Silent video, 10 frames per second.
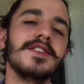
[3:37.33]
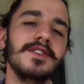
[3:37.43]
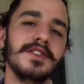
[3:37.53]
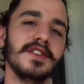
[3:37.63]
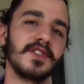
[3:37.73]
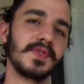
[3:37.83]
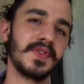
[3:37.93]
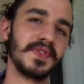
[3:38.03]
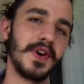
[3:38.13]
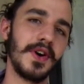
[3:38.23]
goodness for
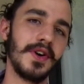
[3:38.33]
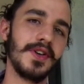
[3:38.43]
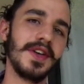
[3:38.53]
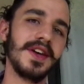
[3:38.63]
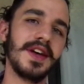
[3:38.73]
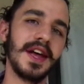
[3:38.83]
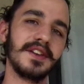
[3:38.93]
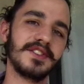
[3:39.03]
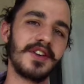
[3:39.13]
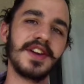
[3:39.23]
fall
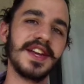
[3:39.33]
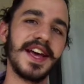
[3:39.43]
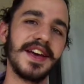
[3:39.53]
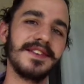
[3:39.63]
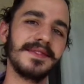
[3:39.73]
and Turkey Day.